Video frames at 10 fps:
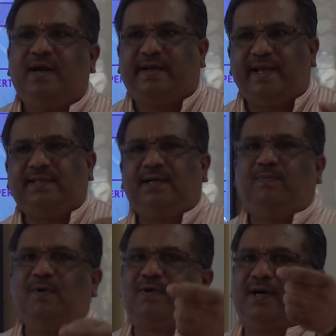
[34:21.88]
Take that
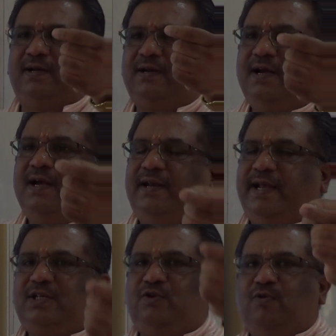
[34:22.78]
blue color,
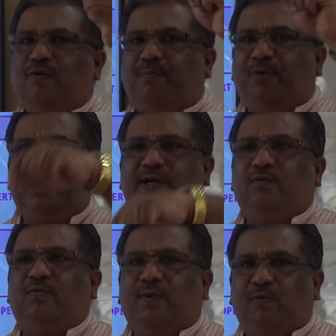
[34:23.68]
next you put into
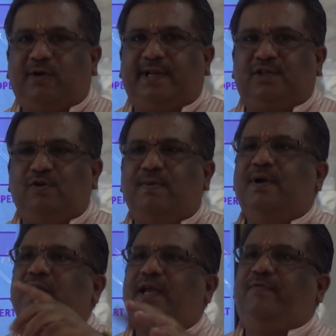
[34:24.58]
one more test tube.
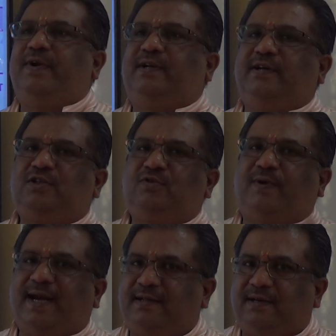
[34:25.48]
If it turns to
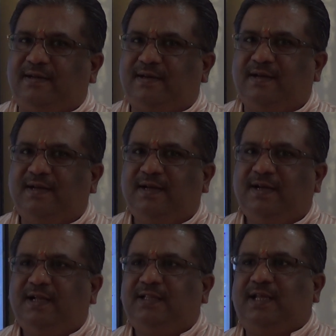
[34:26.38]
red color,
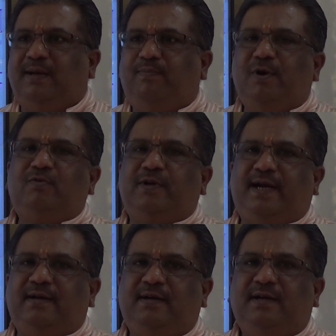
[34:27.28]
then blue to
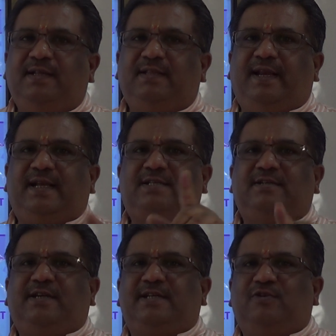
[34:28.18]
red, the next
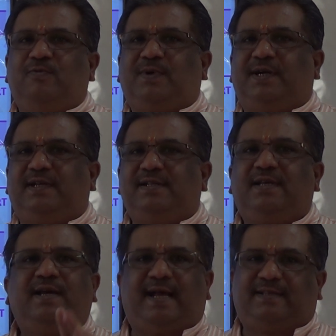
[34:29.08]
test tube contains
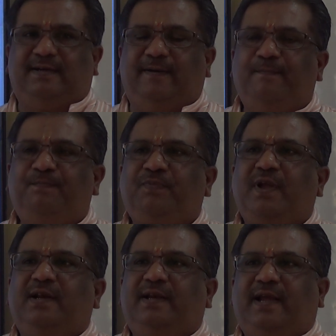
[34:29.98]
acid.
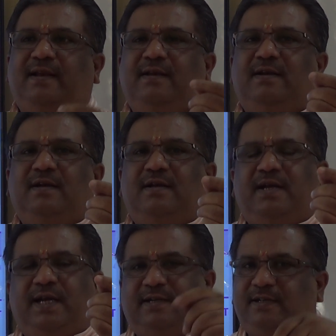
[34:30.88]
Then
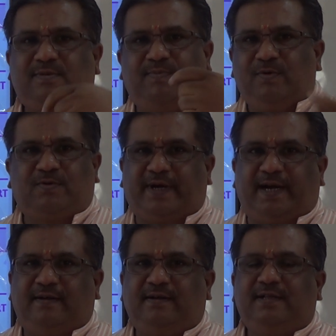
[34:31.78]
it turns blue to
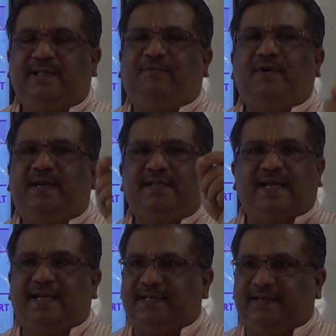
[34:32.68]
red, therefore it is
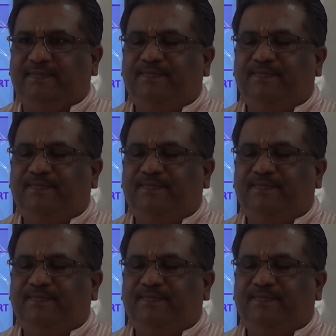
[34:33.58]
acid.